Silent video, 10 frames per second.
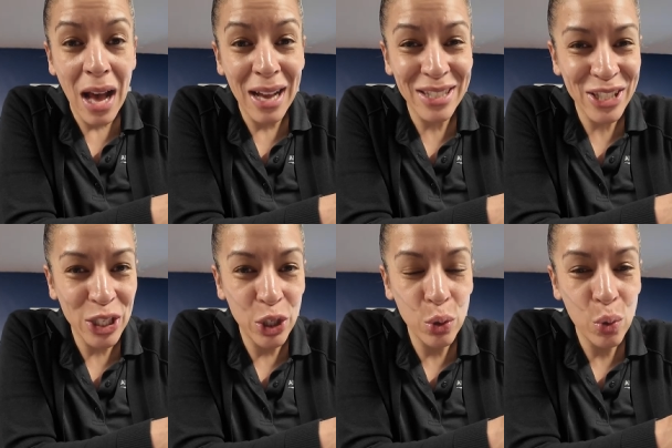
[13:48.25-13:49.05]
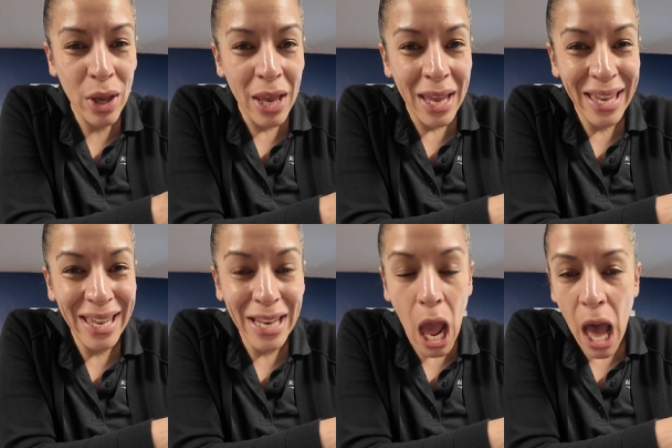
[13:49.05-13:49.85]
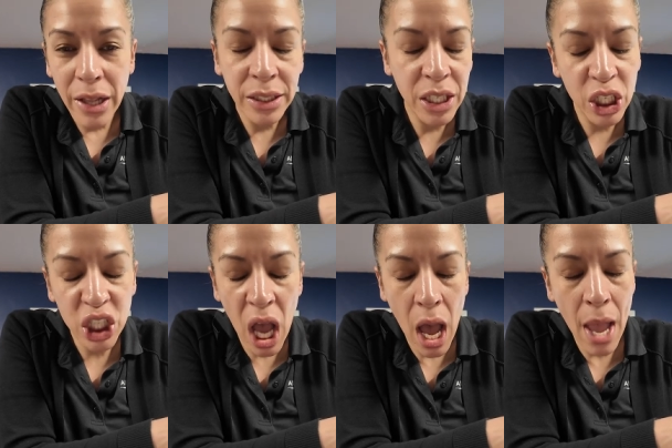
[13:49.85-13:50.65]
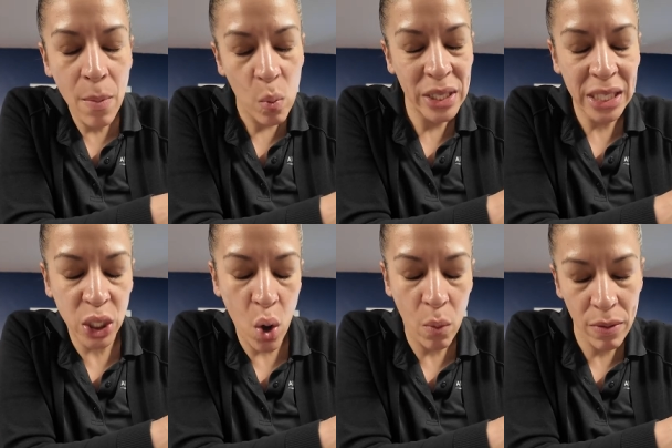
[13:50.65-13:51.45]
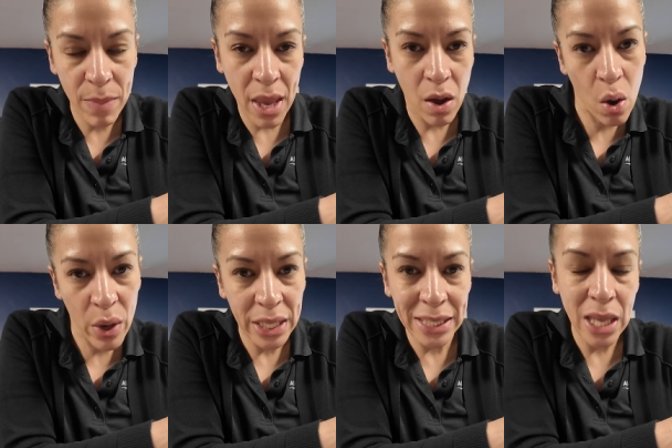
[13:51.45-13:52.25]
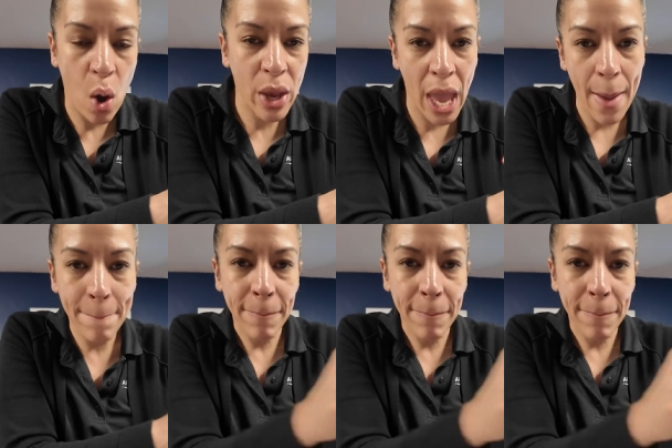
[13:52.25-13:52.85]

I'll see you in dinner time when it says cook with me, cook with Liz, okay?